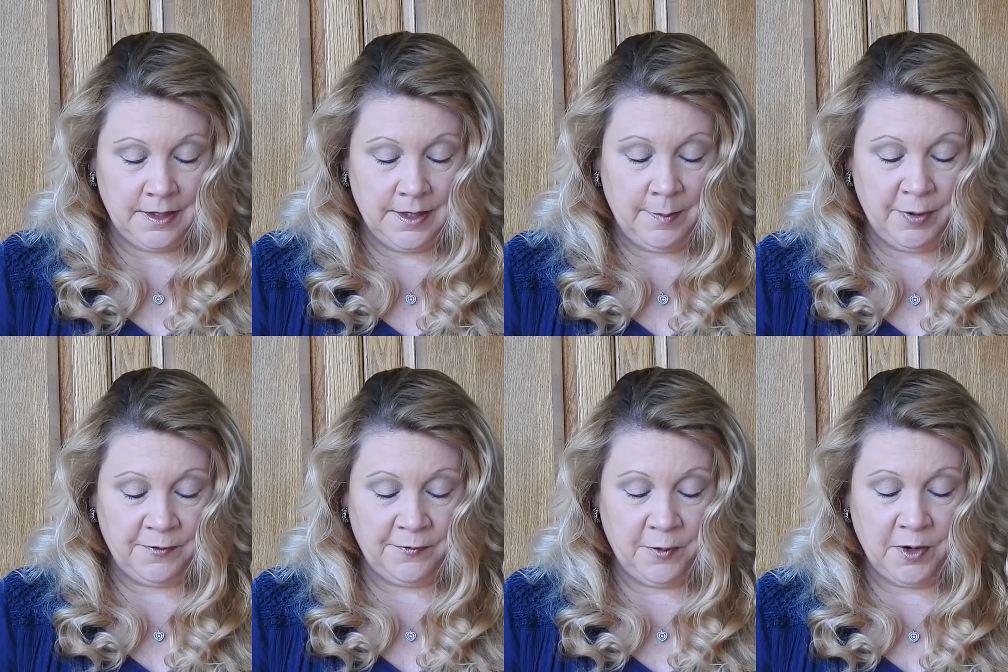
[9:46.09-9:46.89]
Number
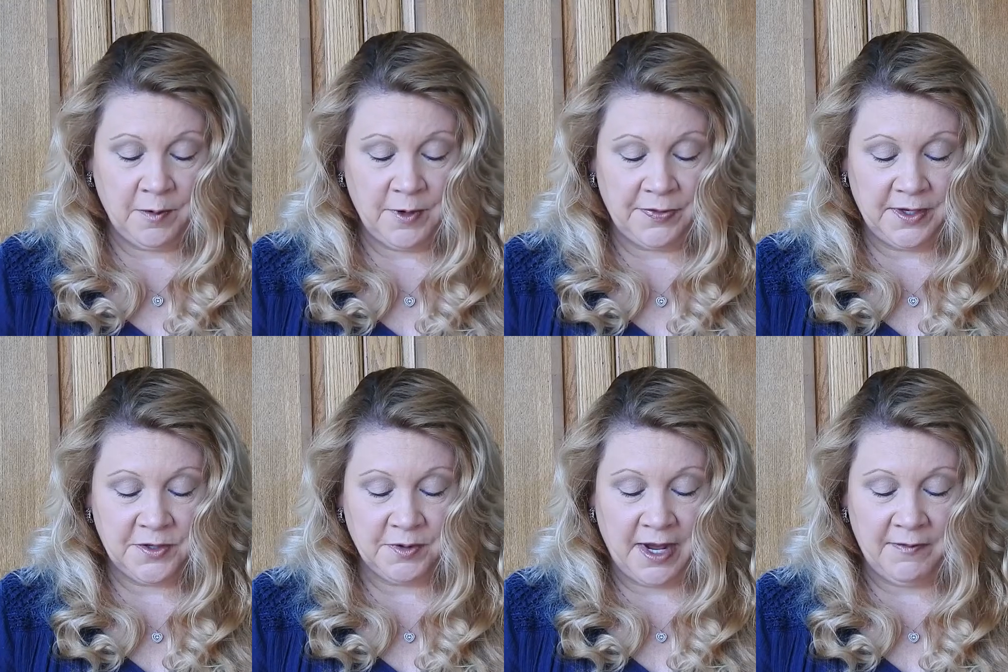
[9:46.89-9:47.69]
4, what the
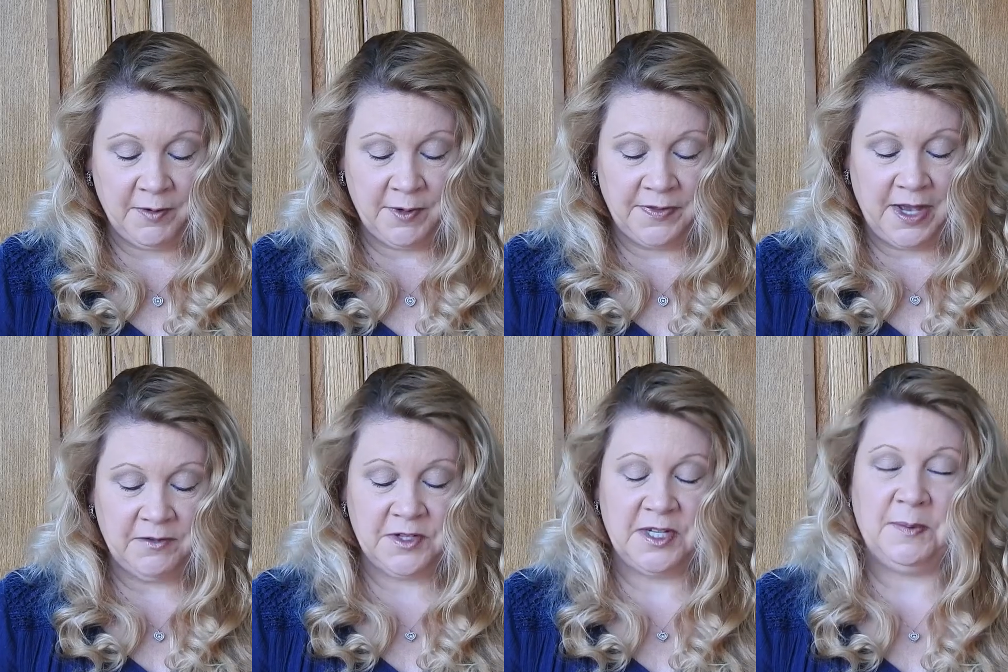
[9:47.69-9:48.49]
driver
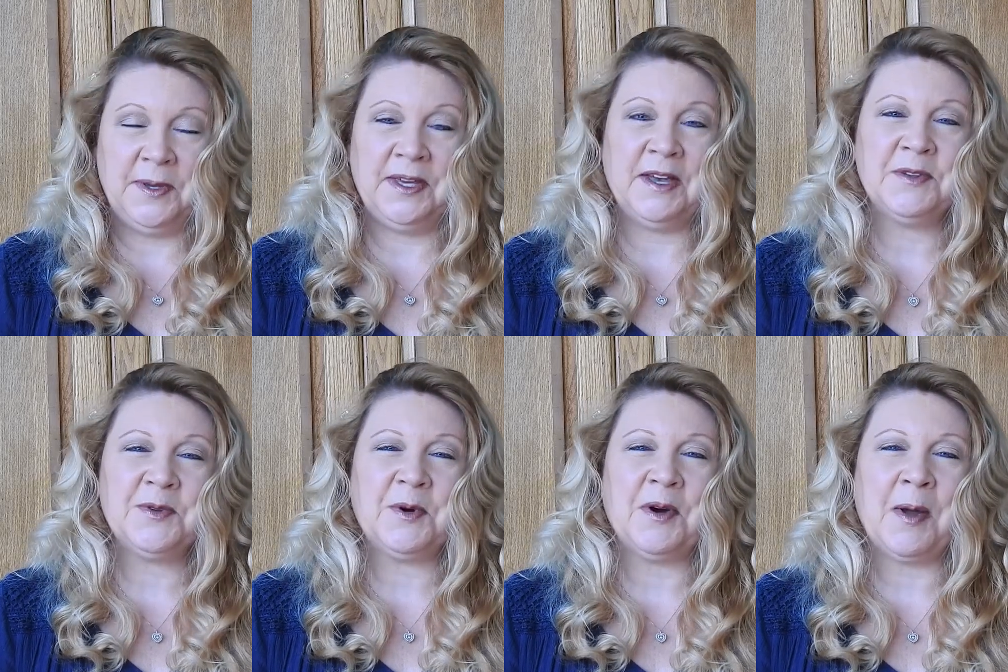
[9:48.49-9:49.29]
without
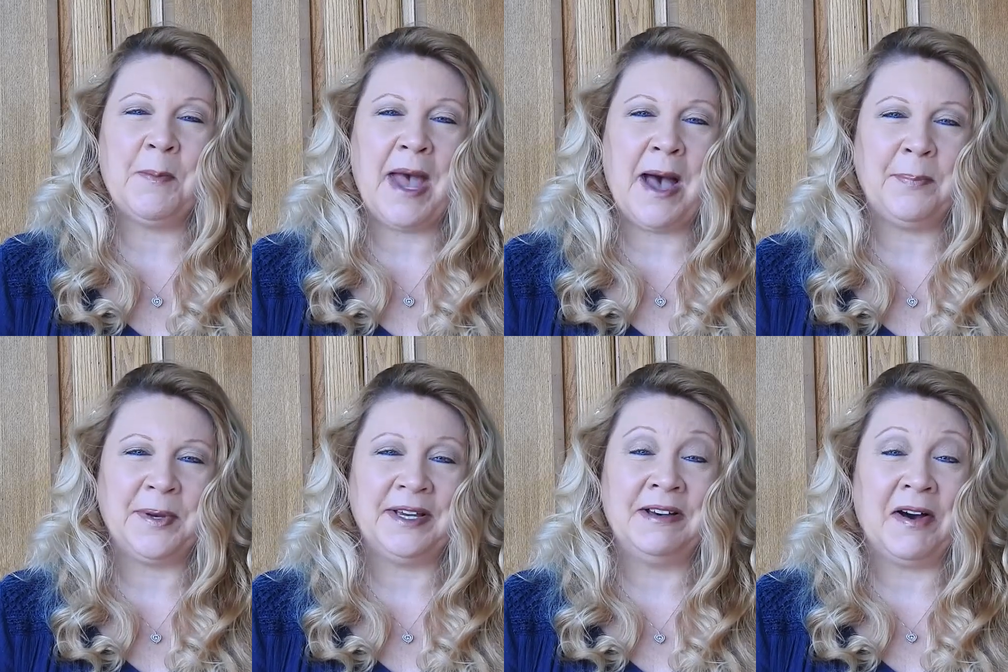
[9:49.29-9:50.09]
GPS or a
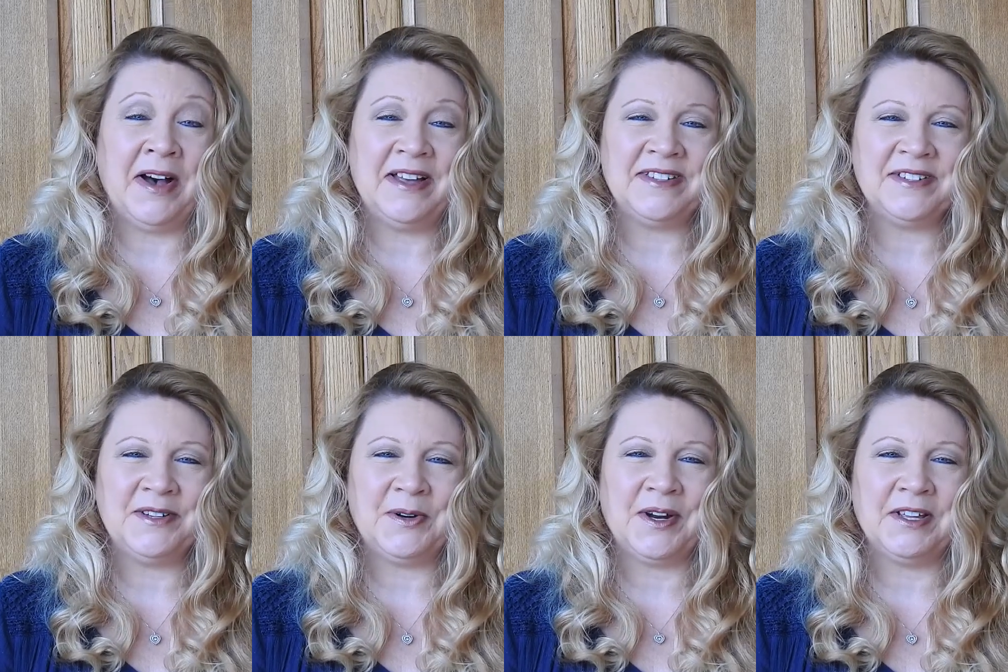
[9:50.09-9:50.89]
map got.
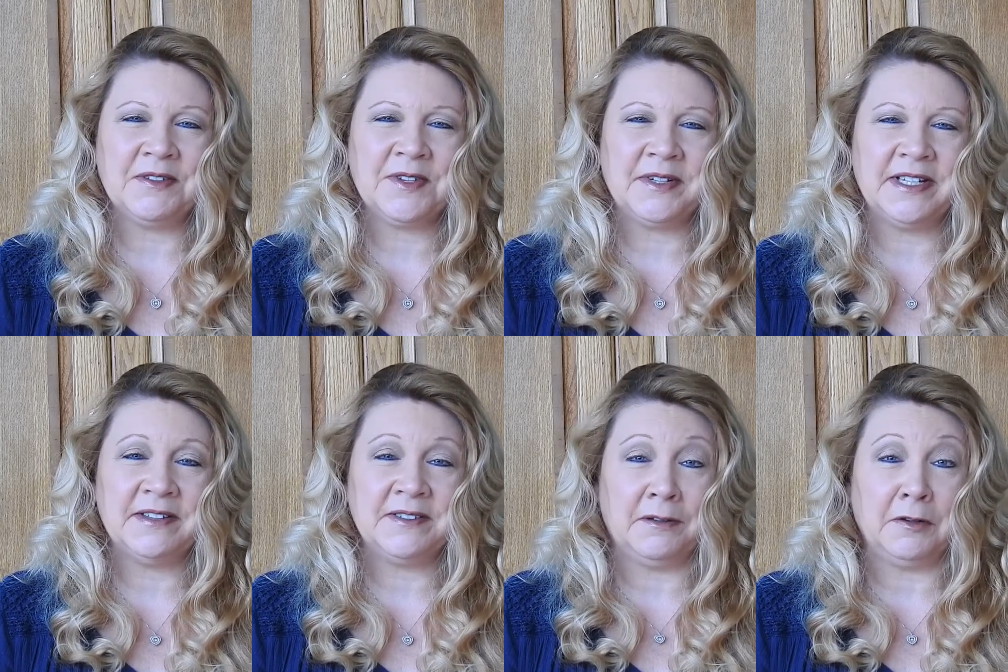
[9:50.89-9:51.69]
Your answer
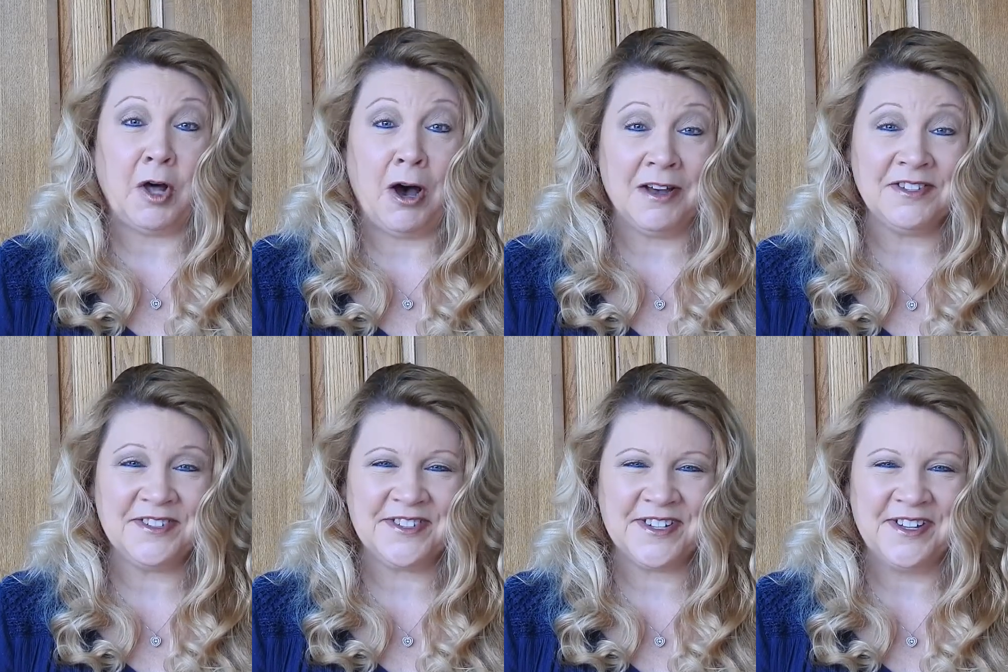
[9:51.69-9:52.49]
is
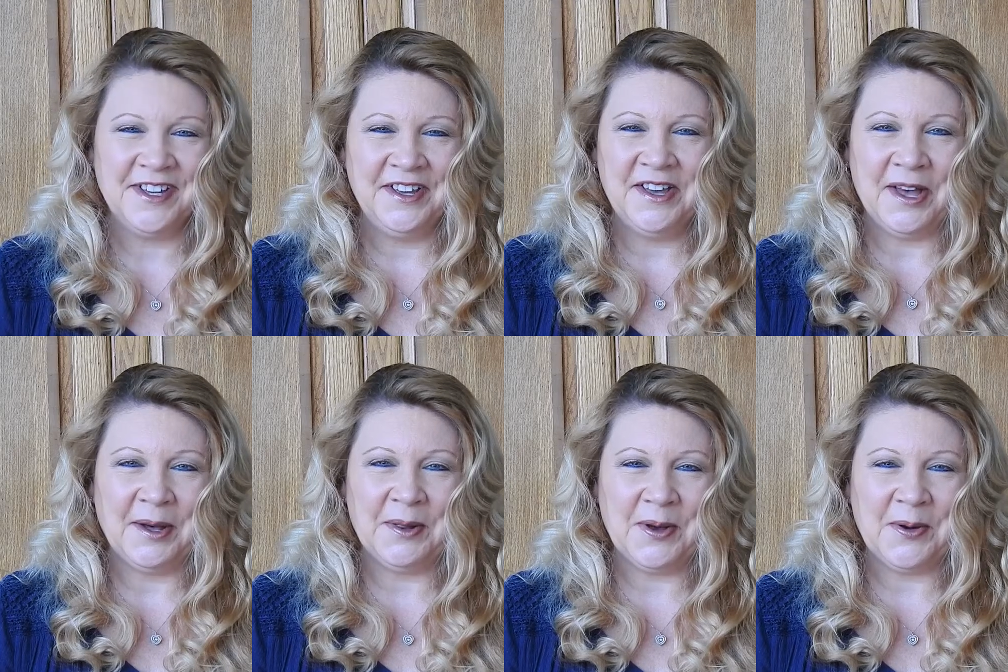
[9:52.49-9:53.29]
lost.
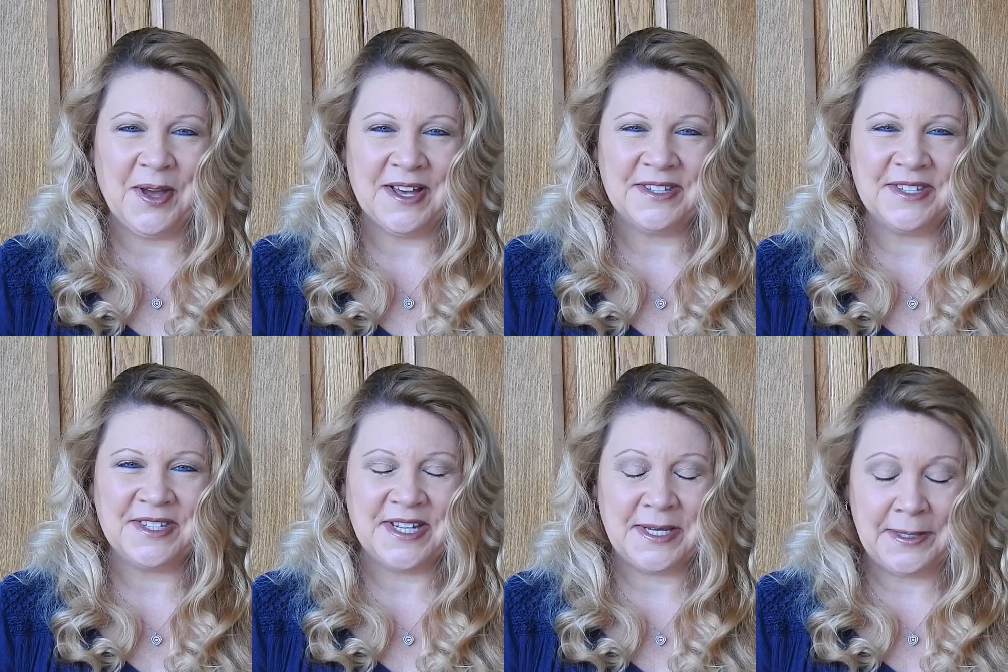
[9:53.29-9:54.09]

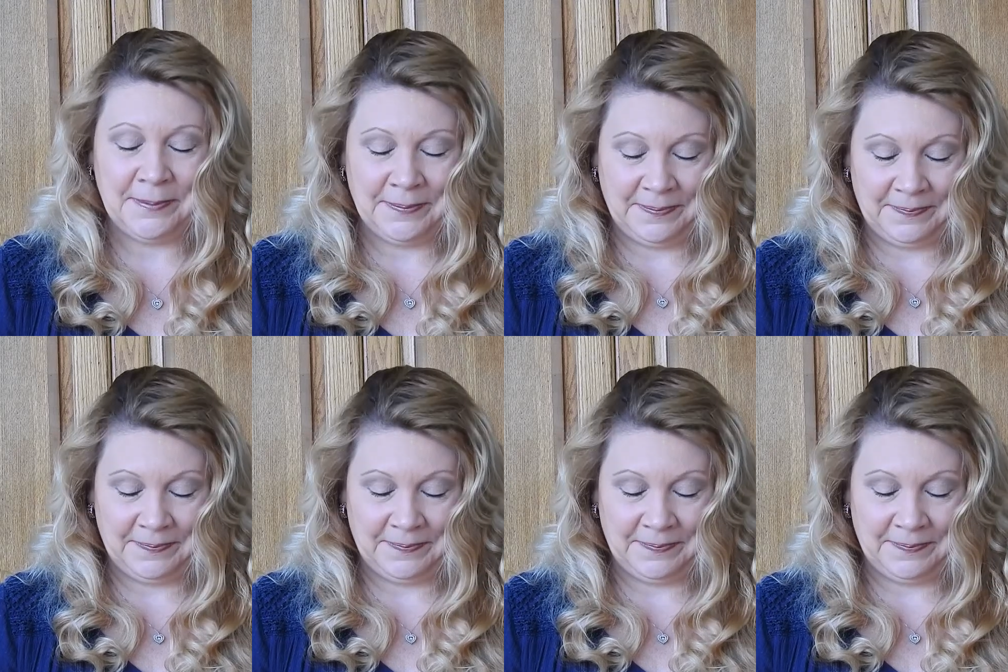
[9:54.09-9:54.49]
L-O-S-T.